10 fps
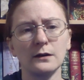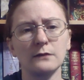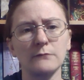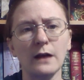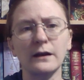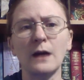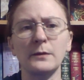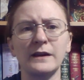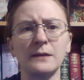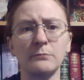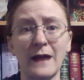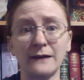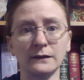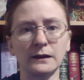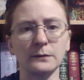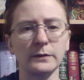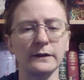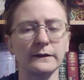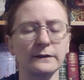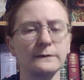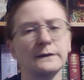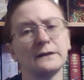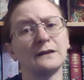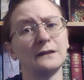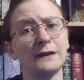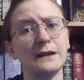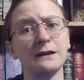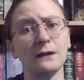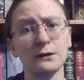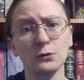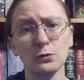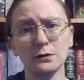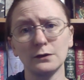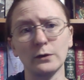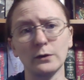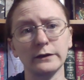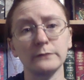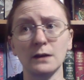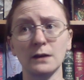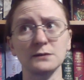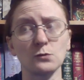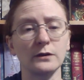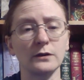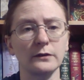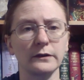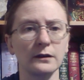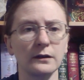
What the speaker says: Copying it badly, because the facility in Underworld was much more interesting.